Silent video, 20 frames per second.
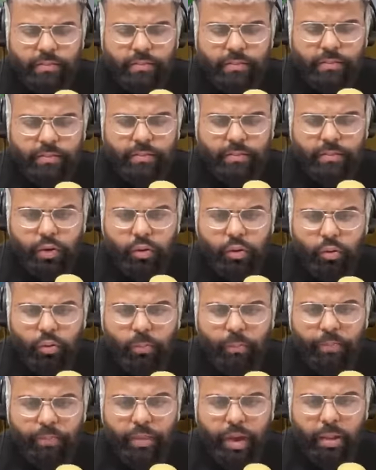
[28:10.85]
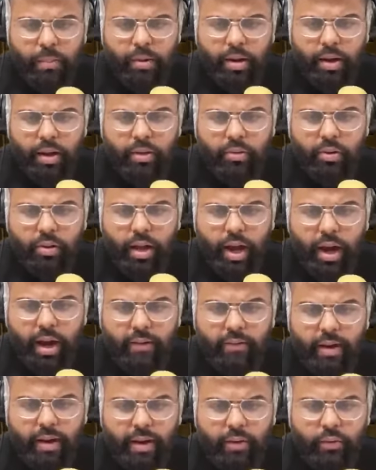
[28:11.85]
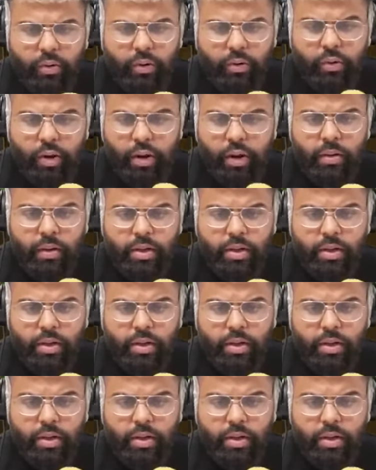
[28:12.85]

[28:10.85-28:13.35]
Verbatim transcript: Oh, fish. Cool. I'm gonna throw the Eye of Ender real quick.